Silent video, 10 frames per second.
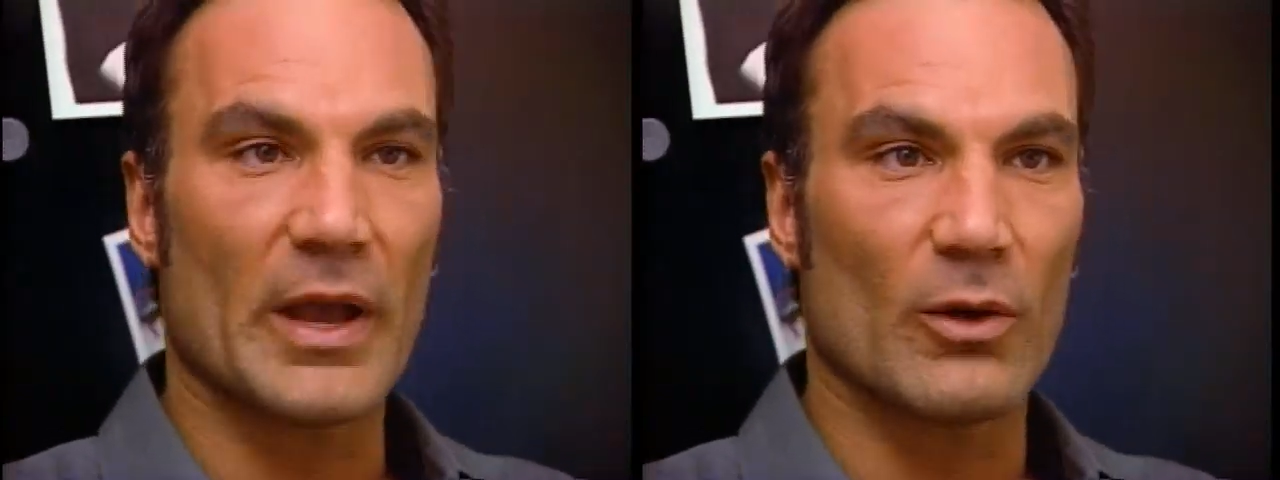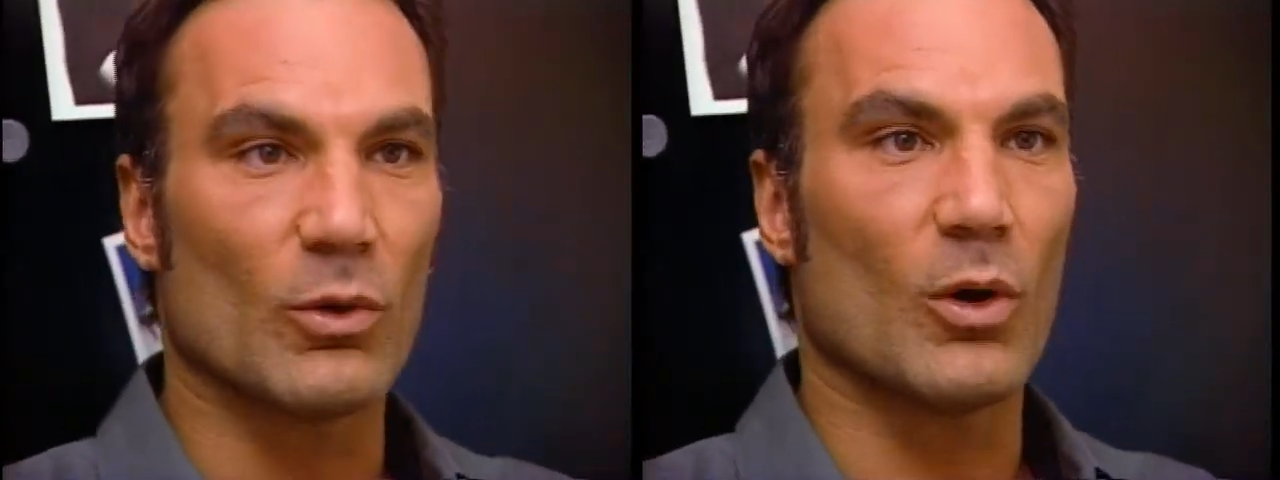
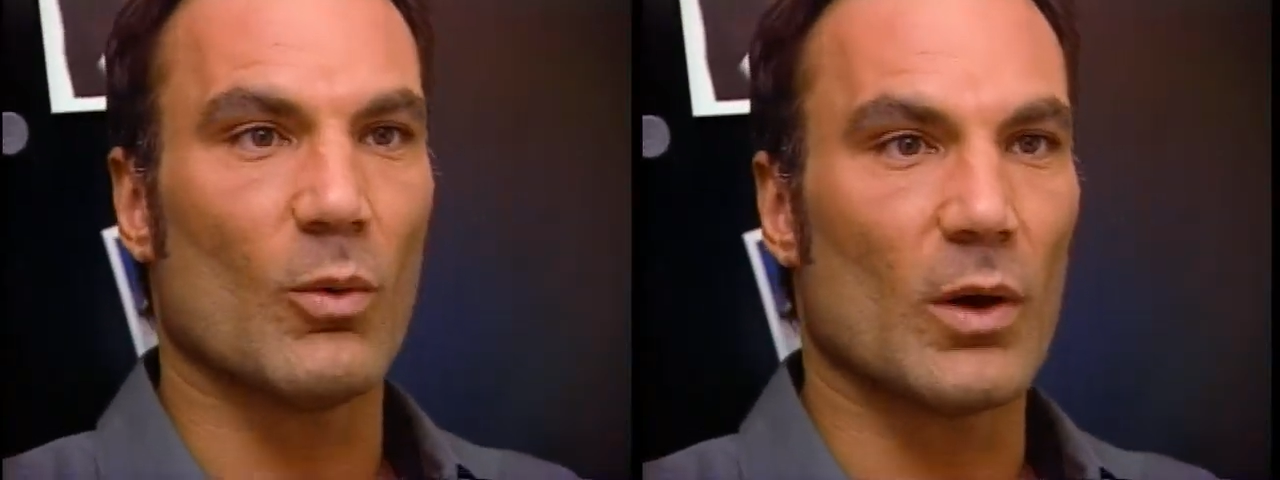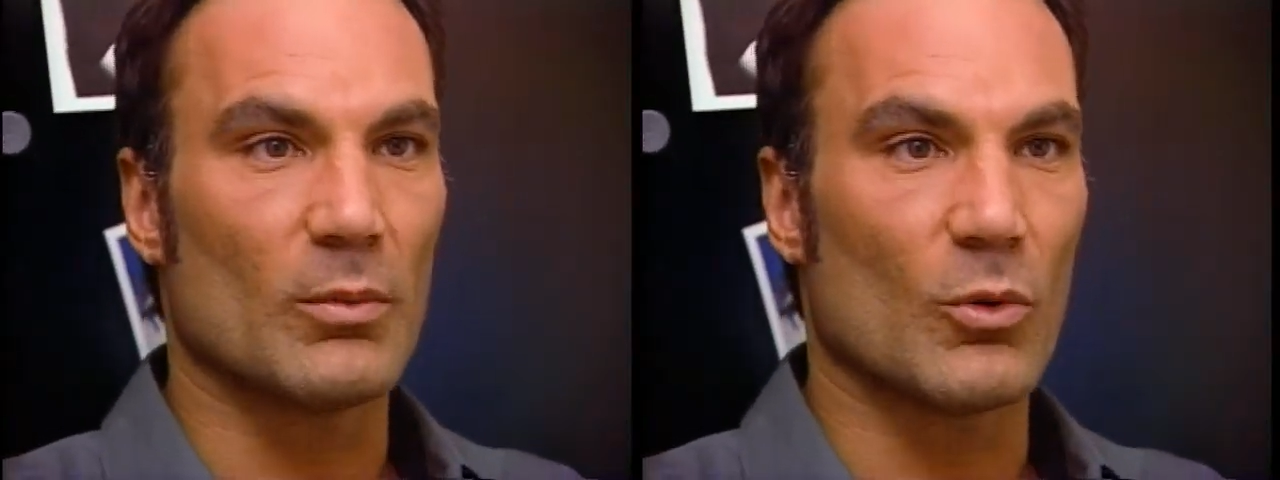payroll
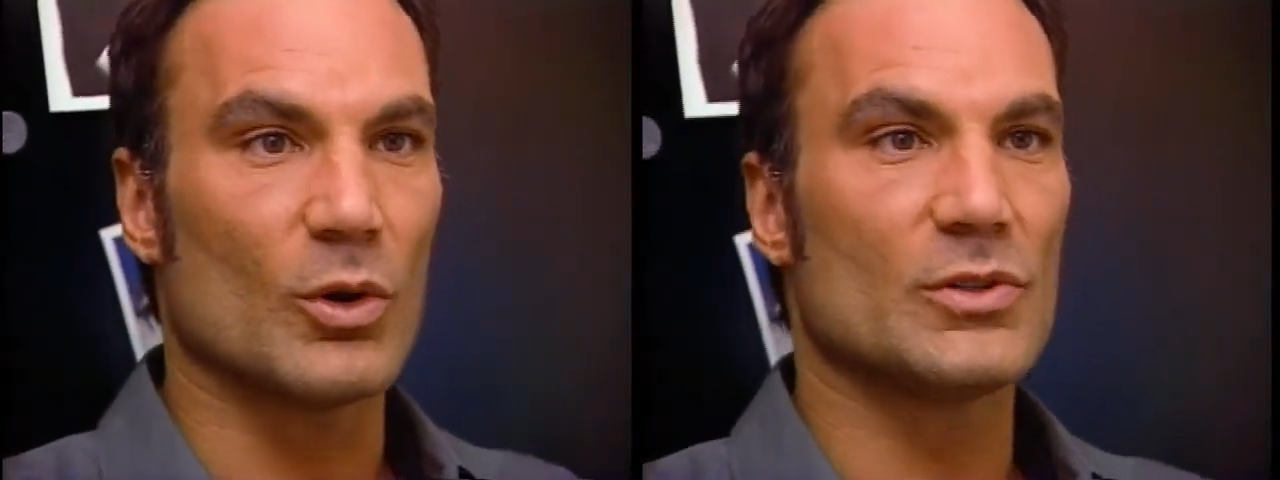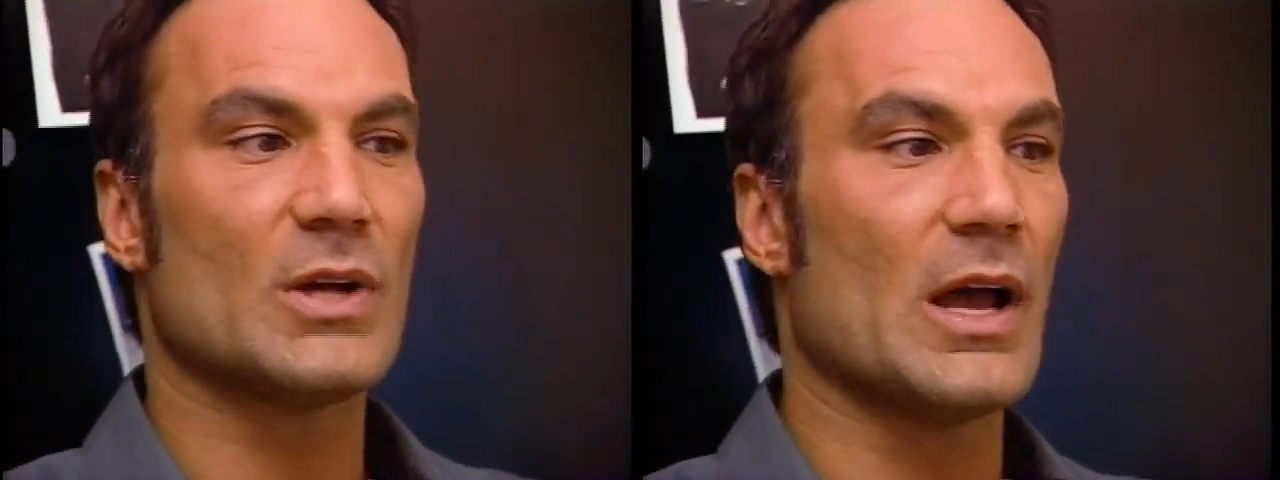one
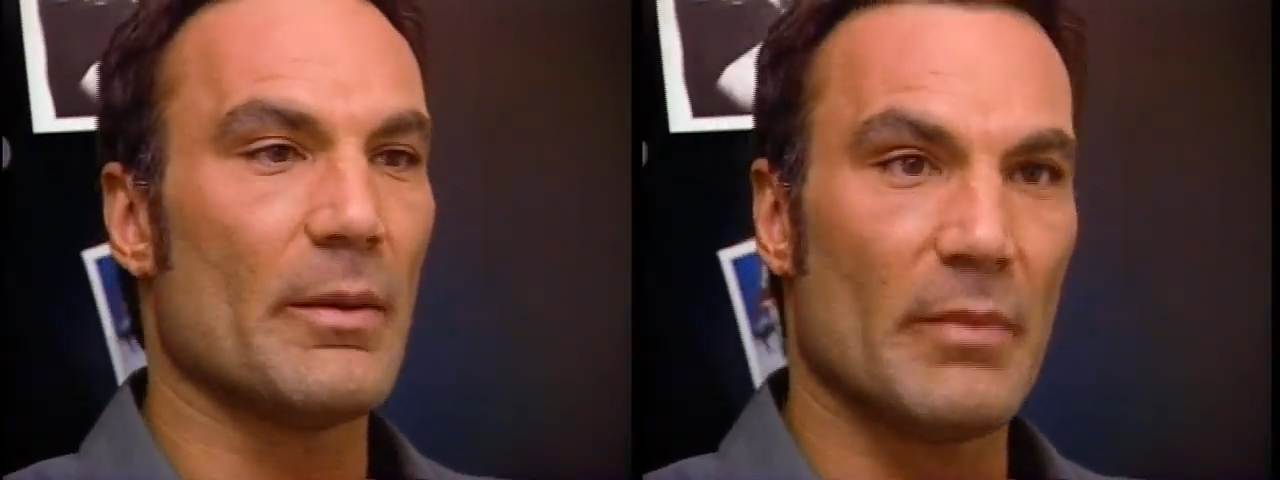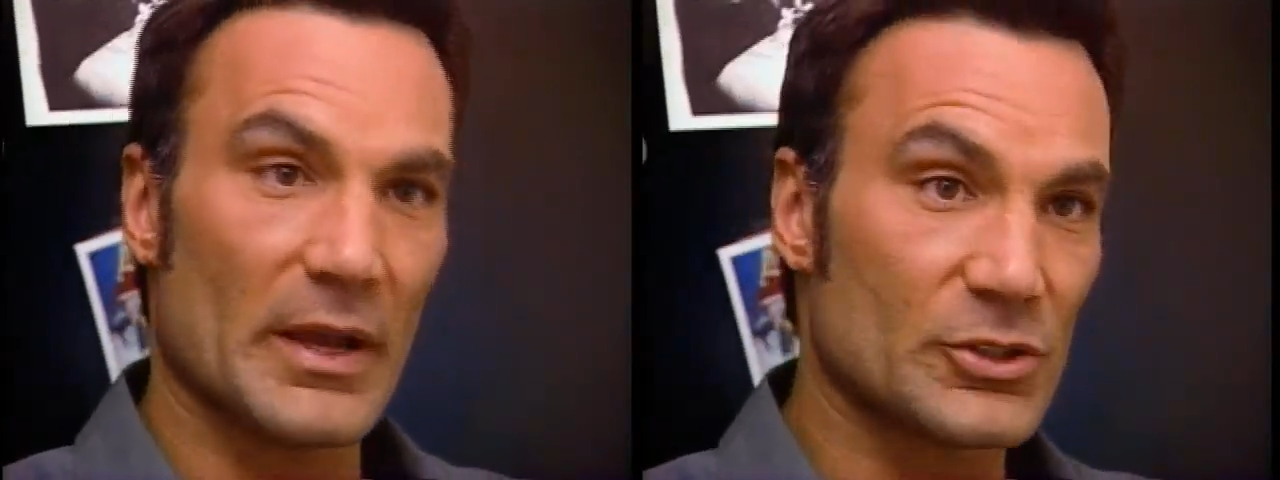more
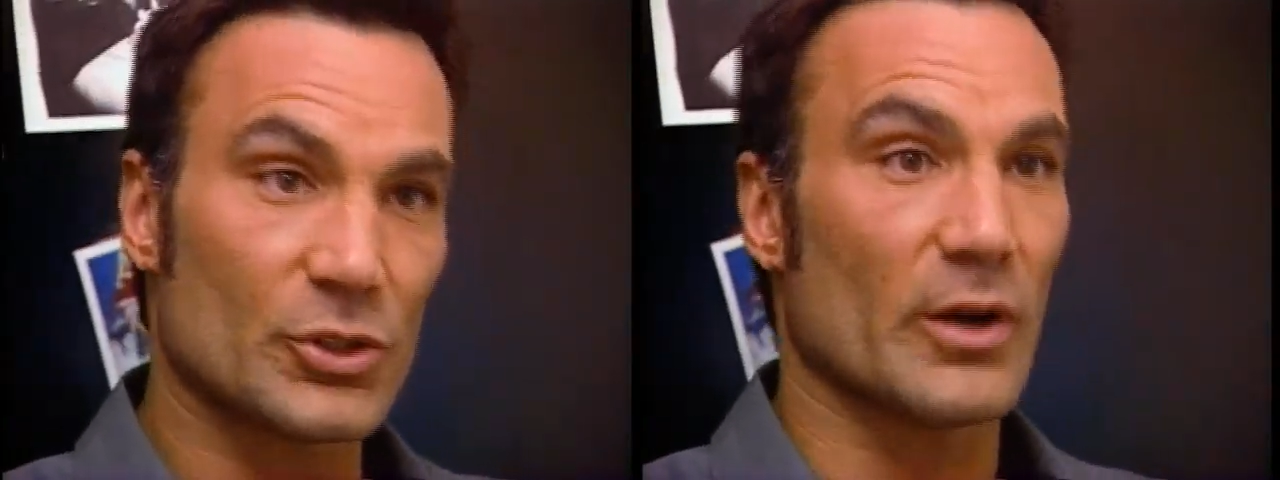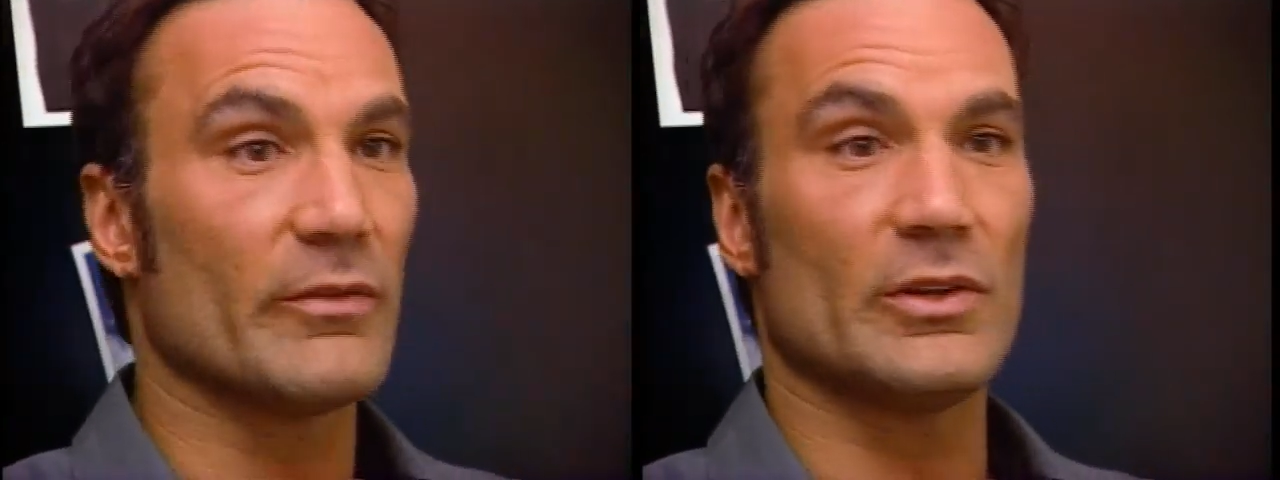time, make
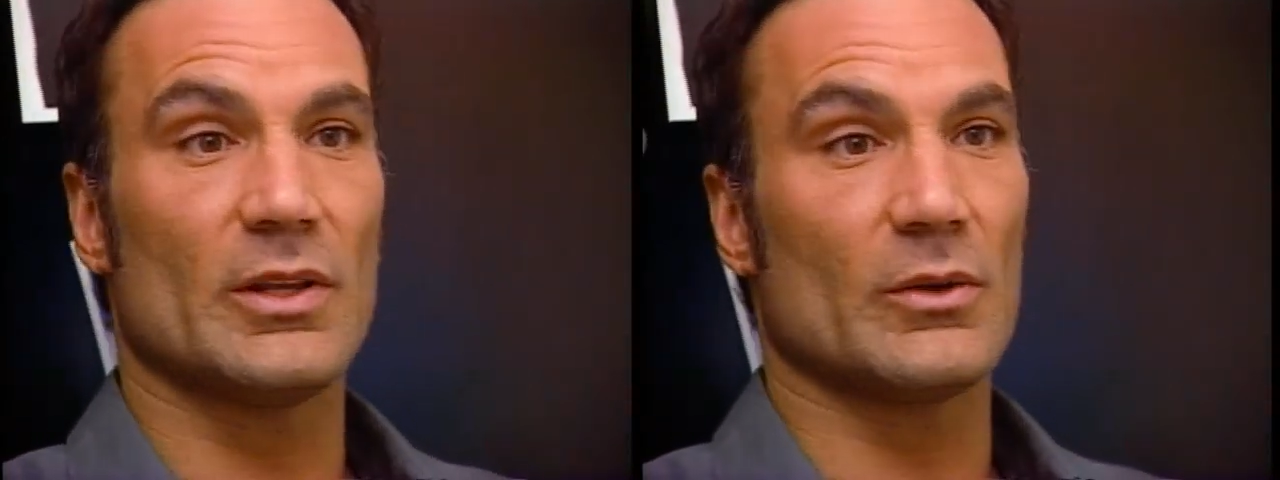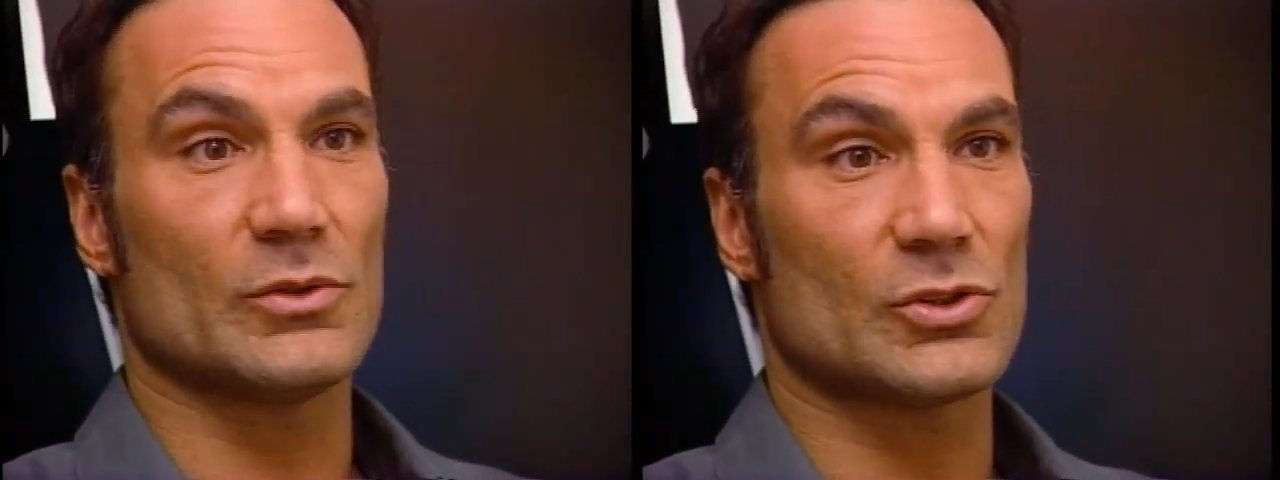sure everything was